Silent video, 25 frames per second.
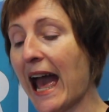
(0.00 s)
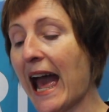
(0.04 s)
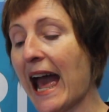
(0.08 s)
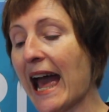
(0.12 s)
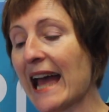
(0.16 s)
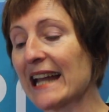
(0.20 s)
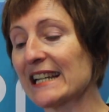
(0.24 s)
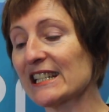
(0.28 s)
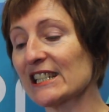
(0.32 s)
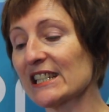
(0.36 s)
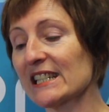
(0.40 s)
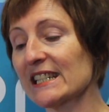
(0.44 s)

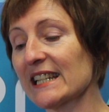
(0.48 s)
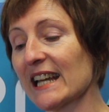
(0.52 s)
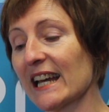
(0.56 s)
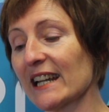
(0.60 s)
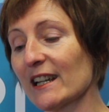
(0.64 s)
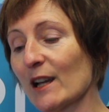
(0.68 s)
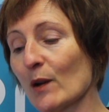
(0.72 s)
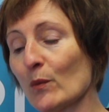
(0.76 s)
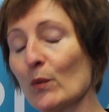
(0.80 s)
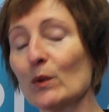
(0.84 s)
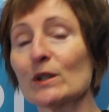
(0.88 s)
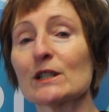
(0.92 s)
And today
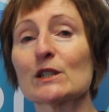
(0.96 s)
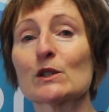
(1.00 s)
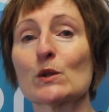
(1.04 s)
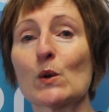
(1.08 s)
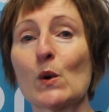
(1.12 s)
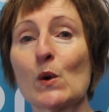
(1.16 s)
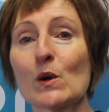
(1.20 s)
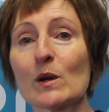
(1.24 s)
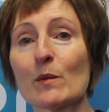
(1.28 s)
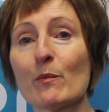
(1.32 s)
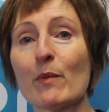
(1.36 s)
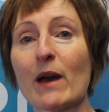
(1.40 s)
I want to
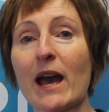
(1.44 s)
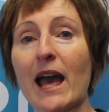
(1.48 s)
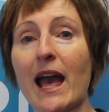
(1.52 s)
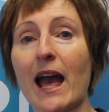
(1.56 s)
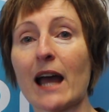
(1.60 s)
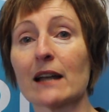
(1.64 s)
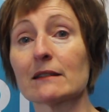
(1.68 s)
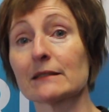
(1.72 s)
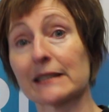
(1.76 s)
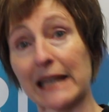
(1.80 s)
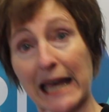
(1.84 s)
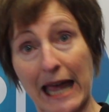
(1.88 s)
talk
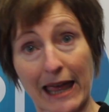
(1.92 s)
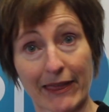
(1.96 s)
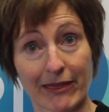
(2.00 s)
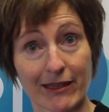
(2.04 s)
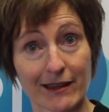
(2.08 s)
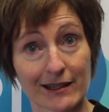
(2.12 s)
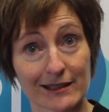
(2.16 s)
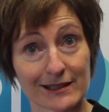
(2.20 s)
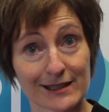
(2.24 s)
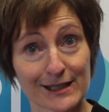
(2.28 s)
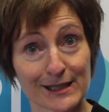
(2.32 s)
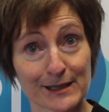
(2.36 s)
about
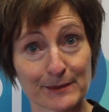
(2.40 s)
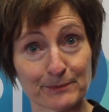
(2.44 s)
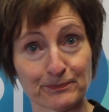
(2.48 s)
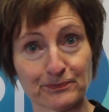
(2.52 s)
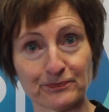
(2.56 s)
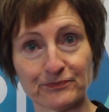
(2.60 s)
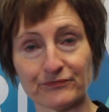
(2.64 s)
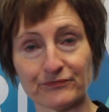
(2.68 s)
catheters.